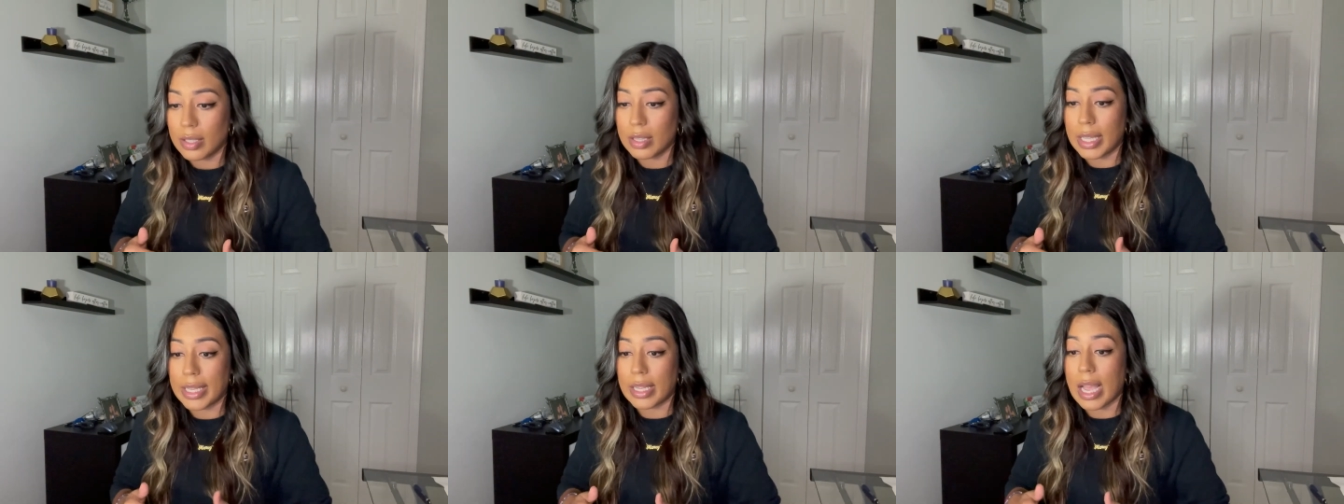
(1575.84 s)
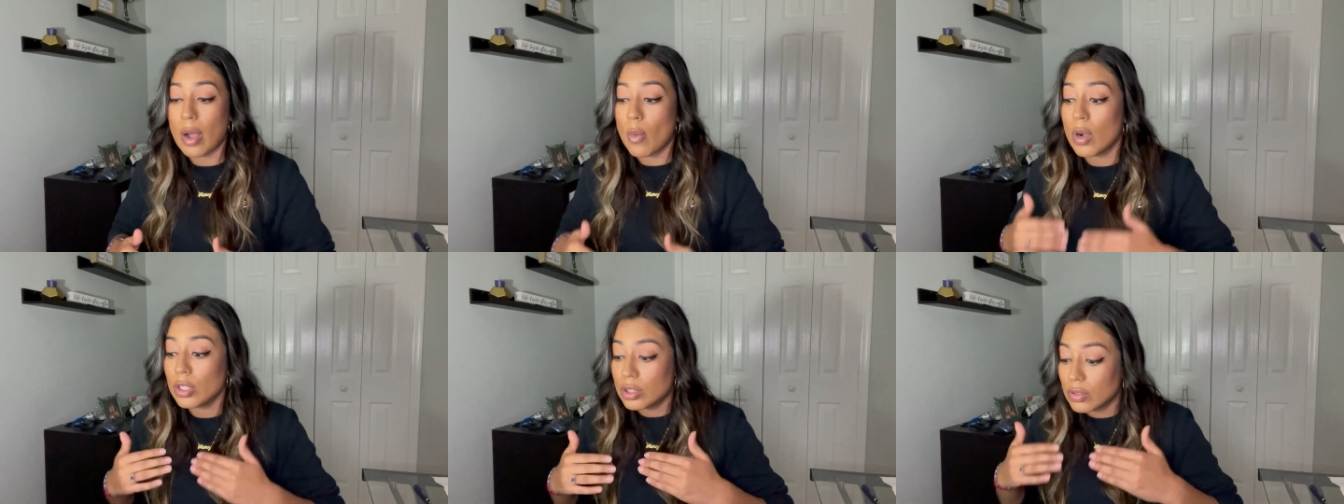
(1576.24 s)
Like, I
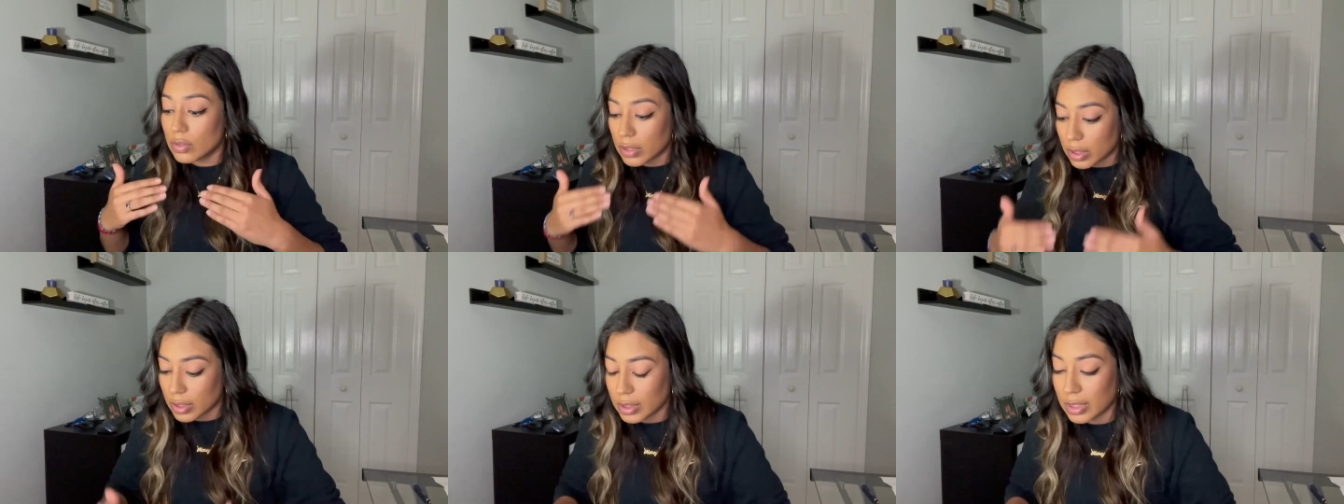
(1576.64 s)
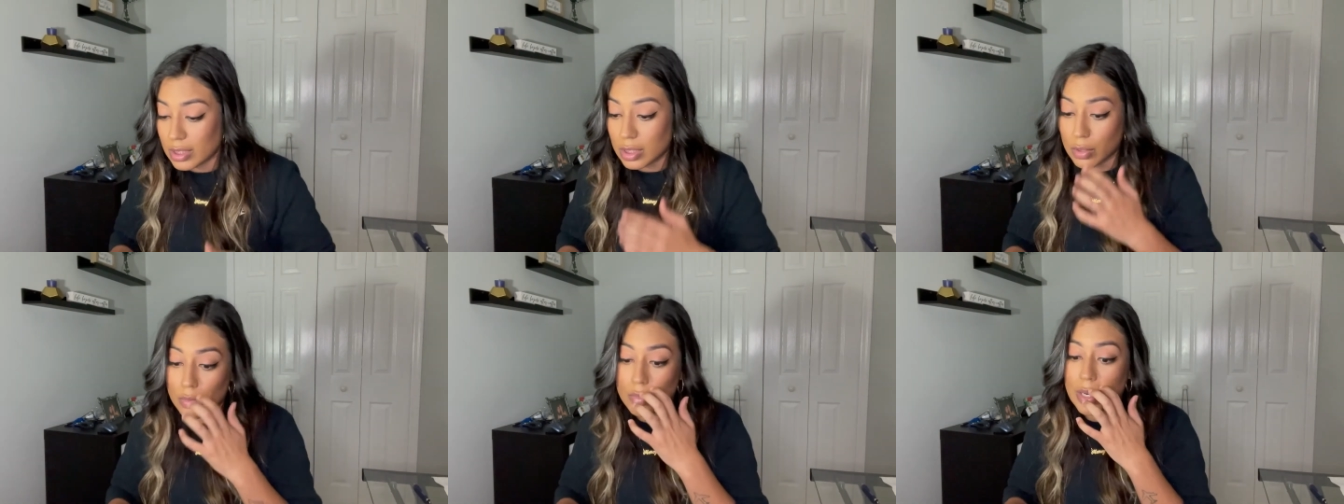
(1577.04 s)
want you literally
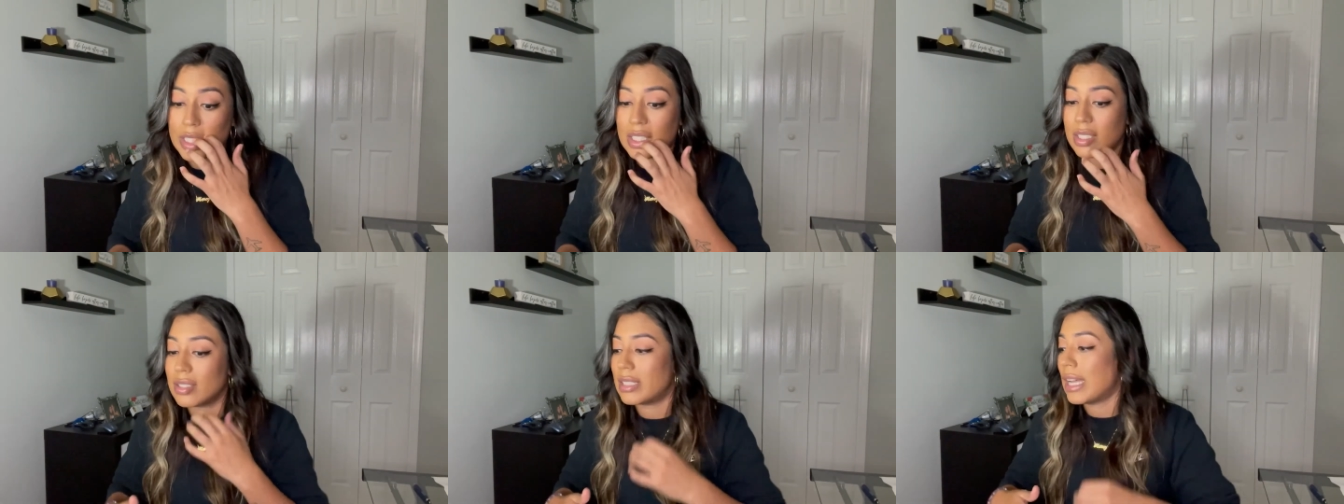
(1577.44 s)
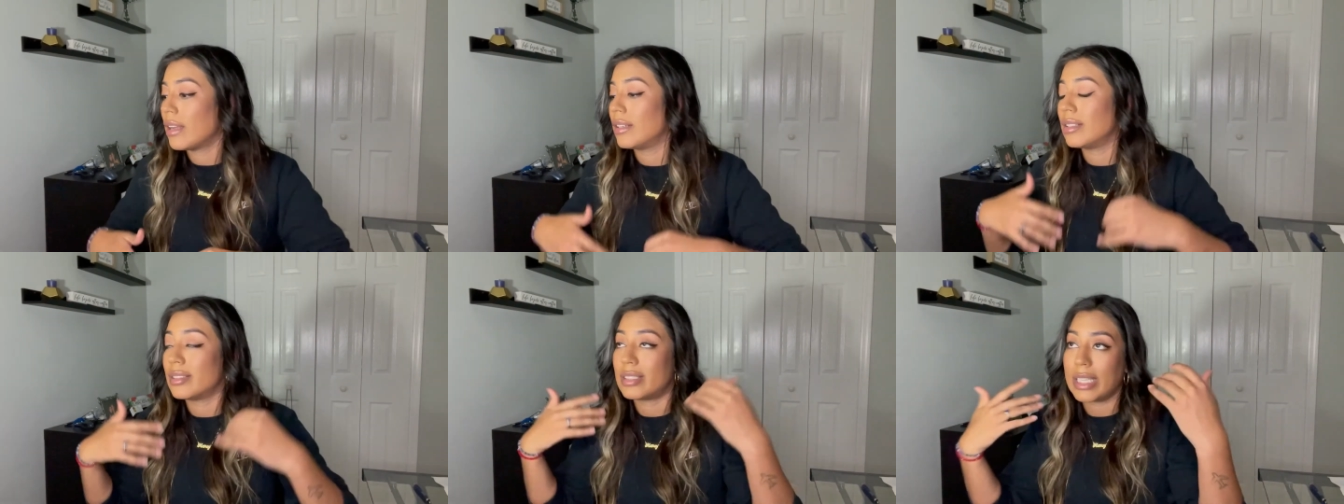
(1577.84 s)
to write this down
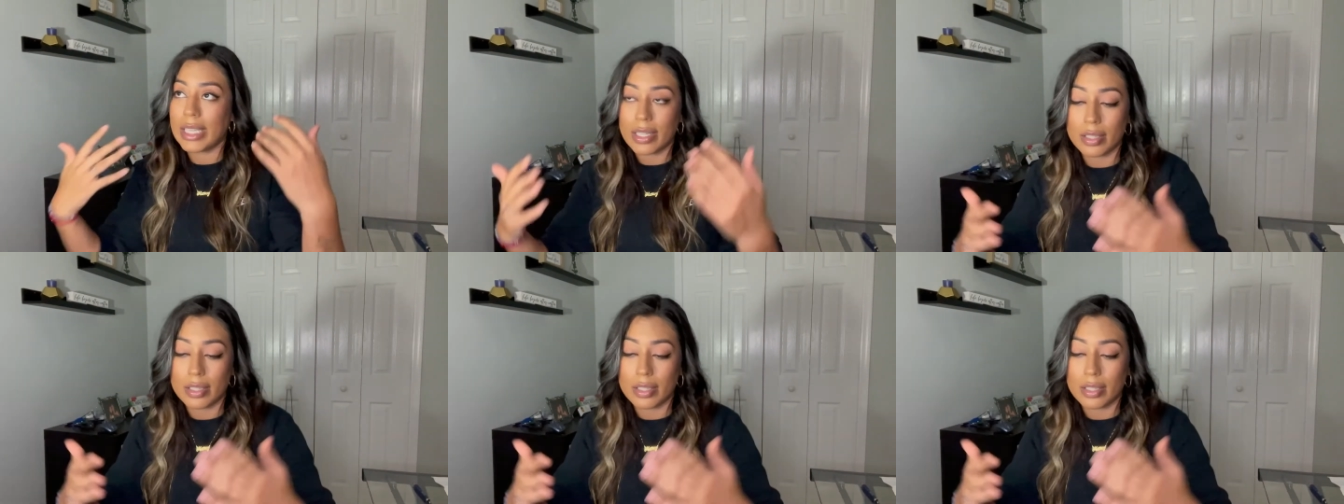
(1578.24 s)
and say it